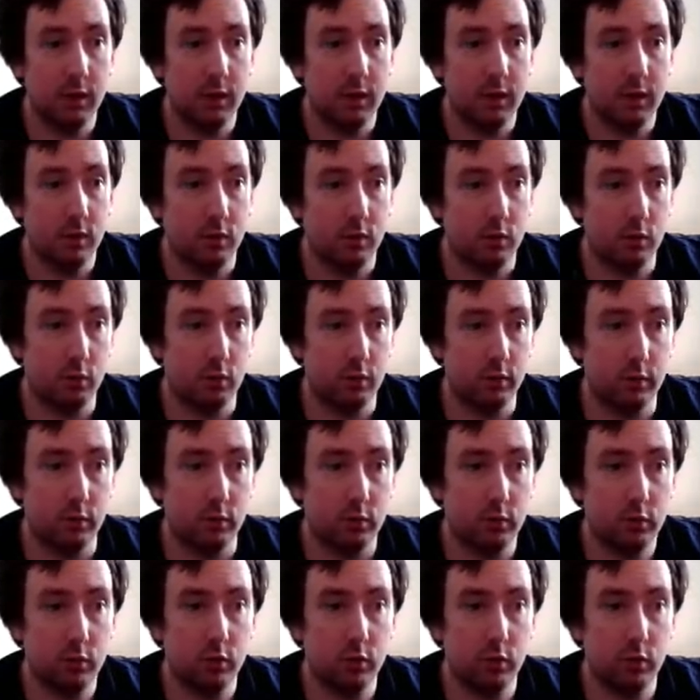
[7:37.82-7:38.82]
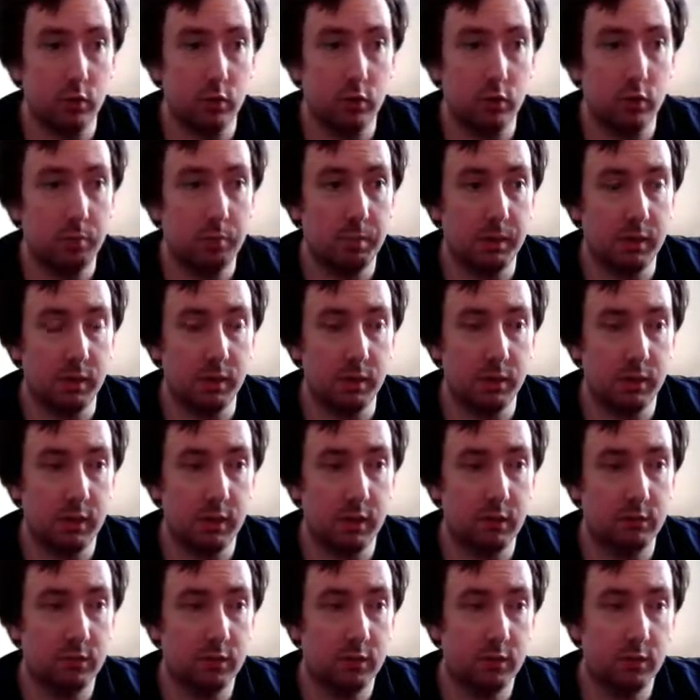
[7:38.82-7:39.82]
so if you look in the European
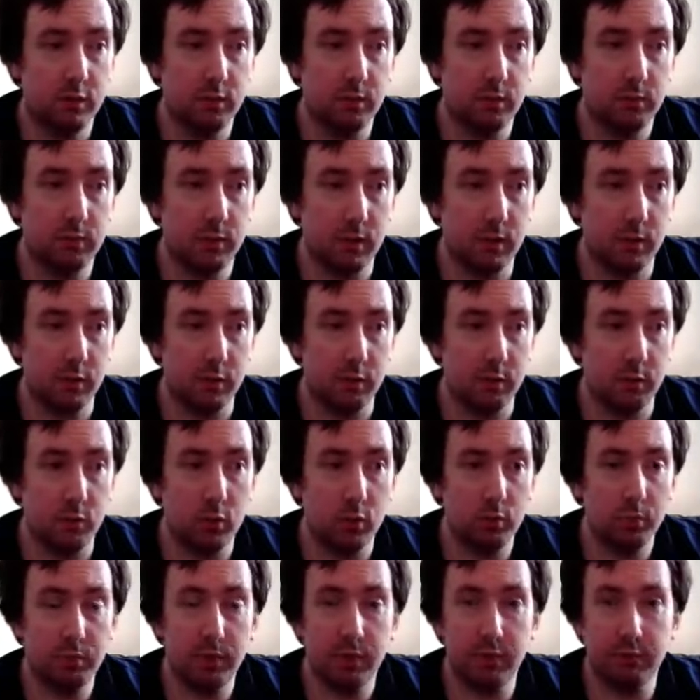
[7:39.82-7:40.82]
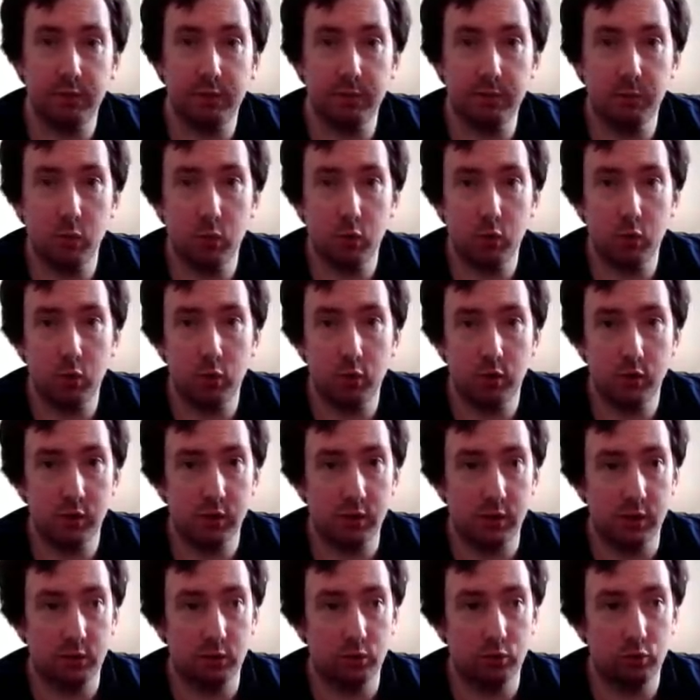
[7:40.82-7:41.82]
servers sometimes I'm on, but if I'm not on you
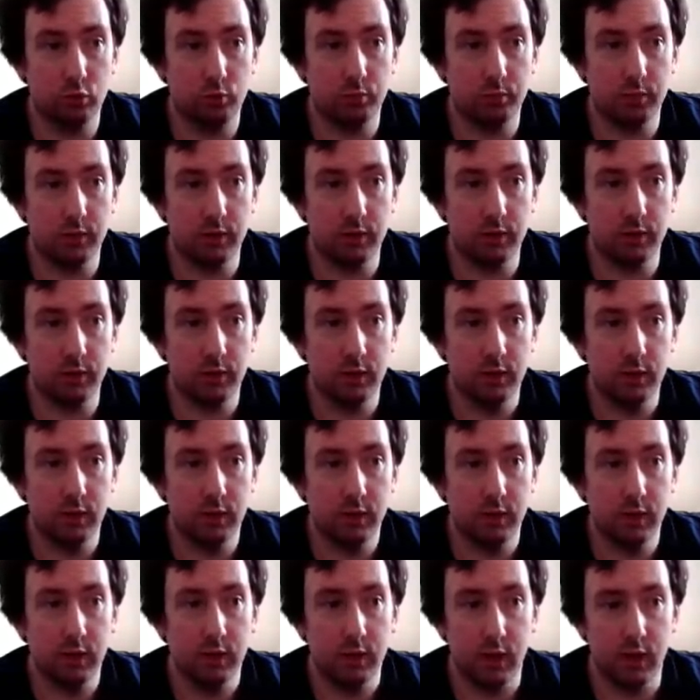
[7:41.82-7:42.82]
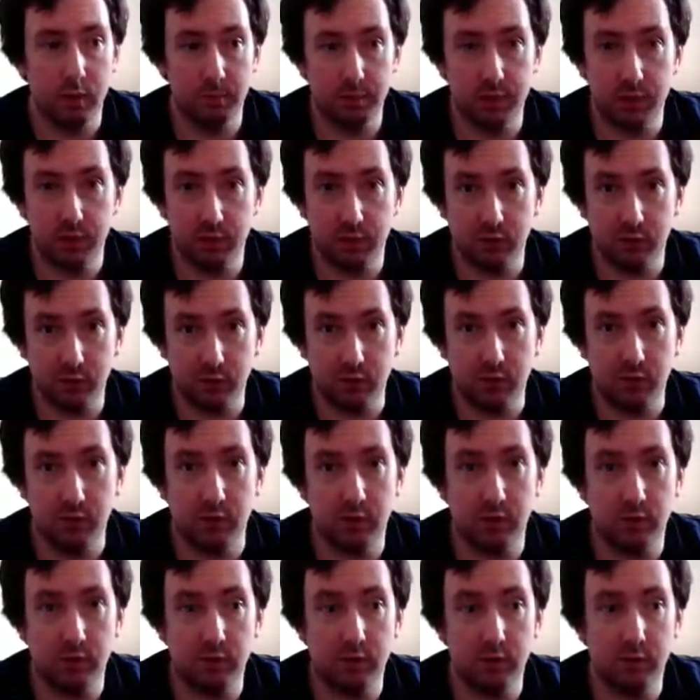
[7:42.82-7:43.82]
can drop me a message in
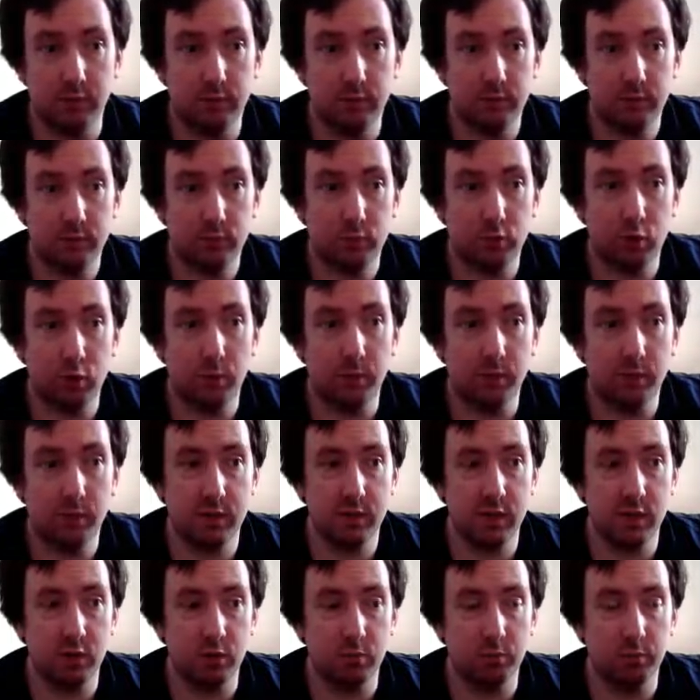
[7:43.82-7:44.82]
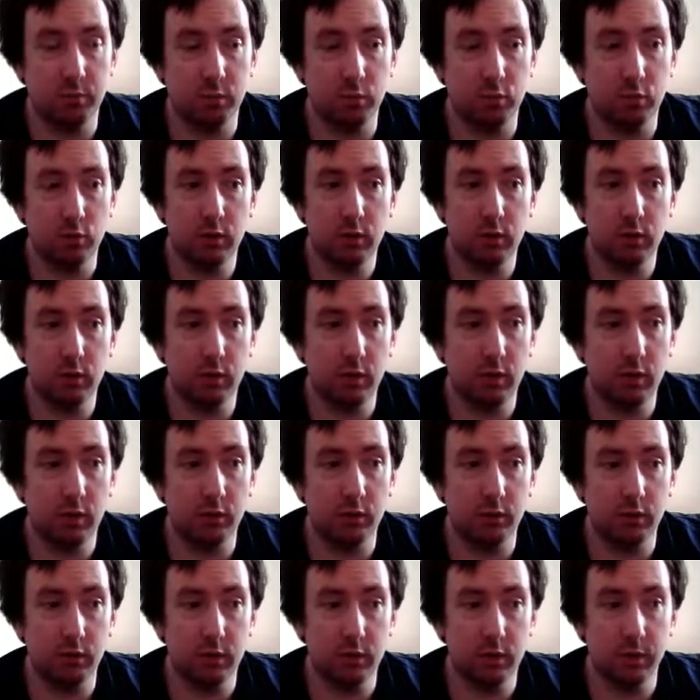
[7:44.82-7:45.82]
the comment section below
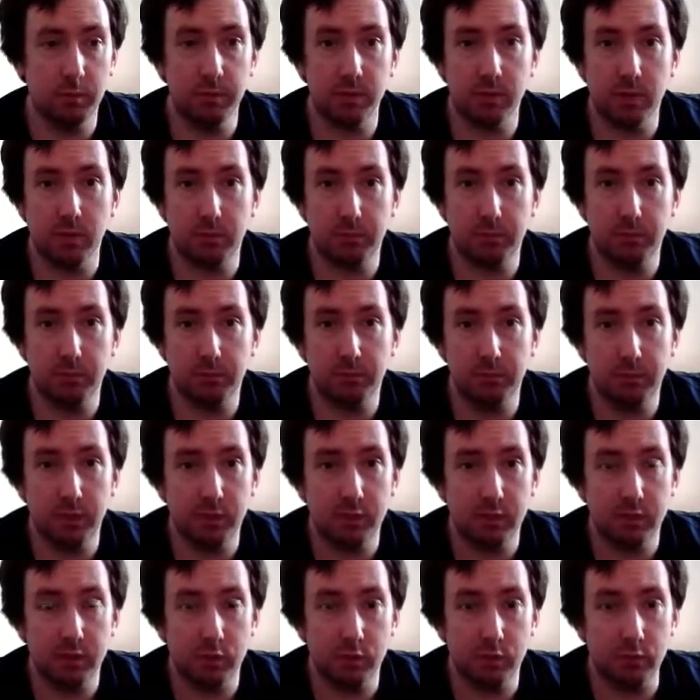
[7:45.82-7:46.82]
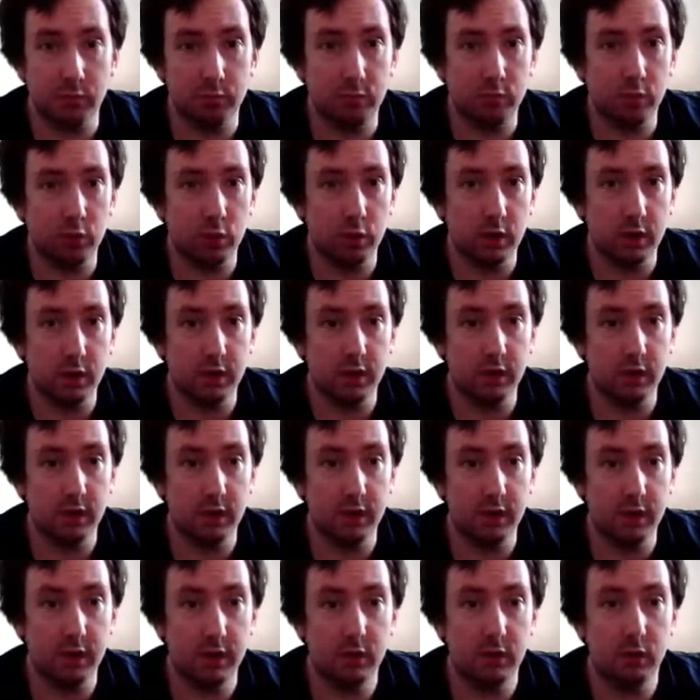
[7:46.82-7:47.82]
and give me your PlayStation 4 ID
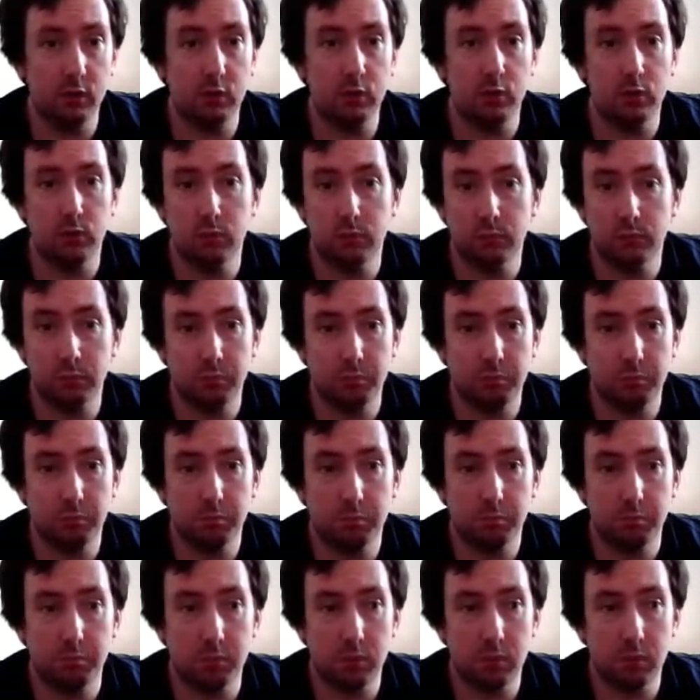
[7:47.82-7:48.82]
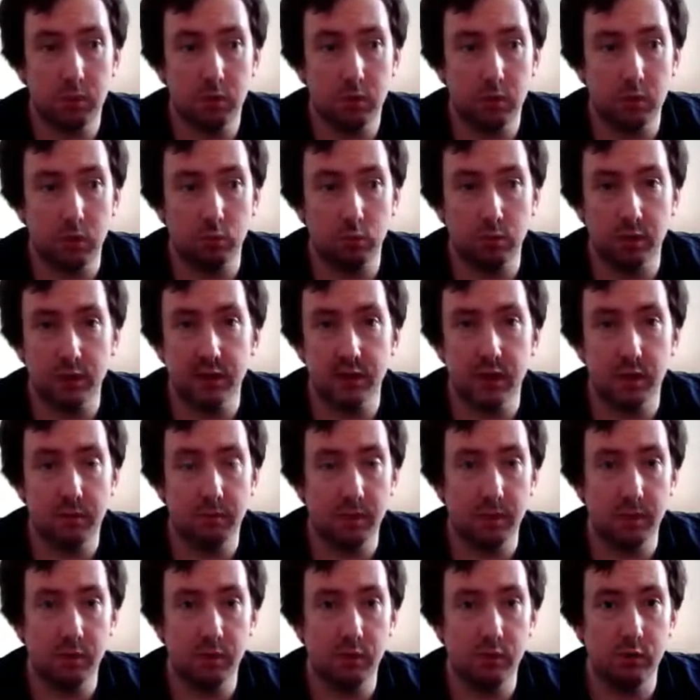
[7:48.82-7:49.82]
and I'll write you a
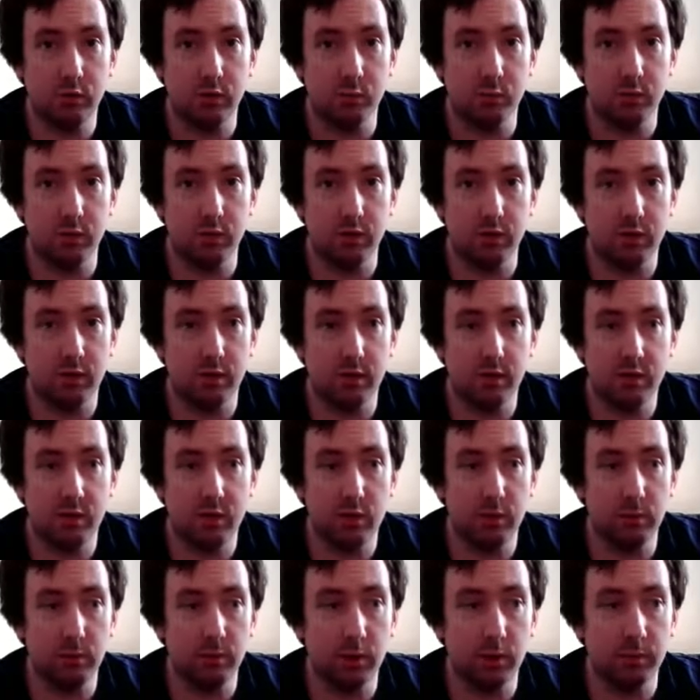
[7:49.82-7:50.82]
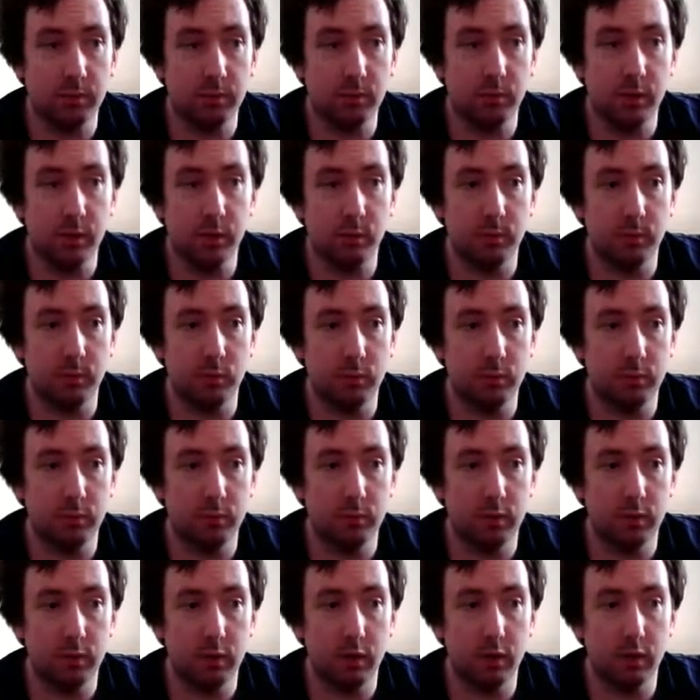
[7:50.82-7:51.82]
message and we can set something up and I'll help you
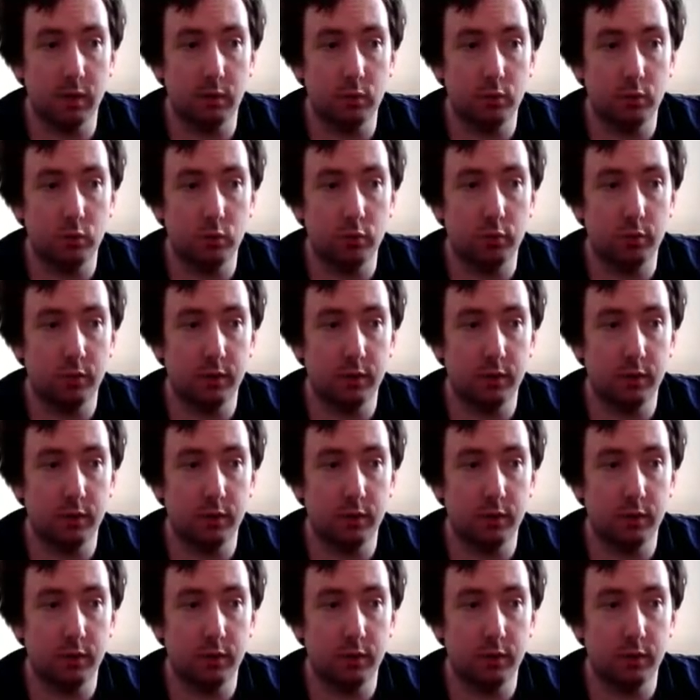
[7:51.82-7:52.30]
get the trophy.